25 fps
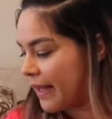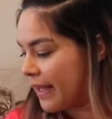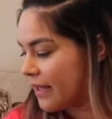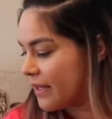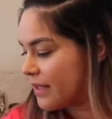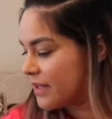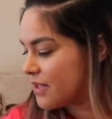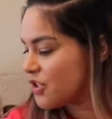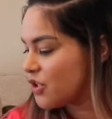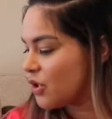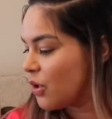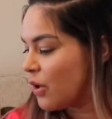
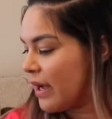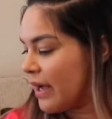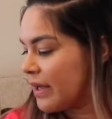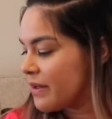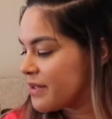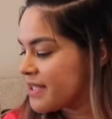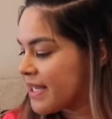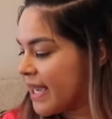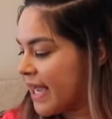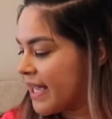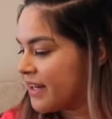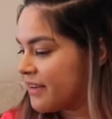So
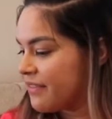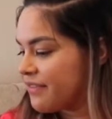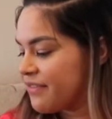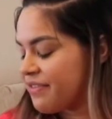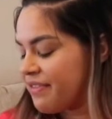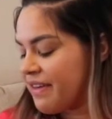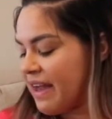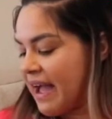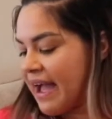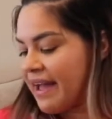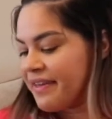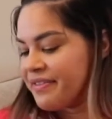outside of
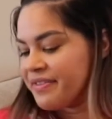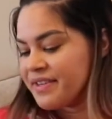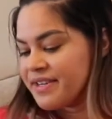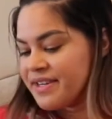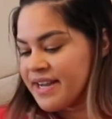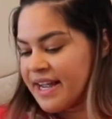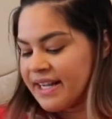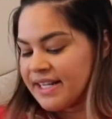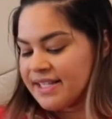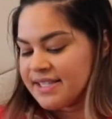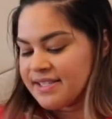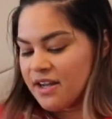that, the
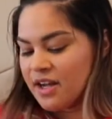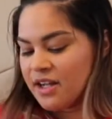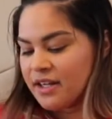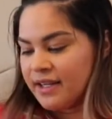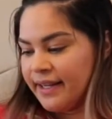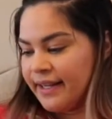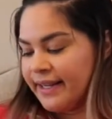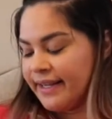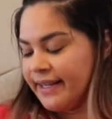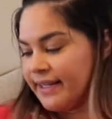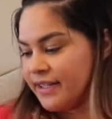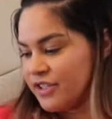next
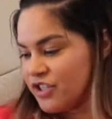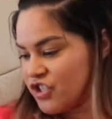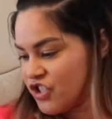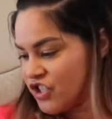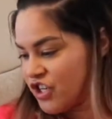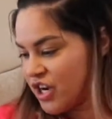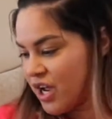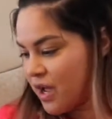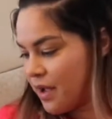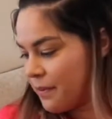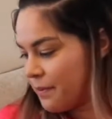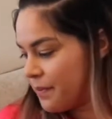online
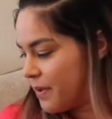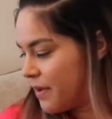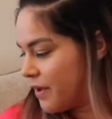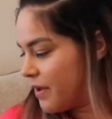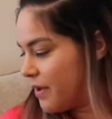shops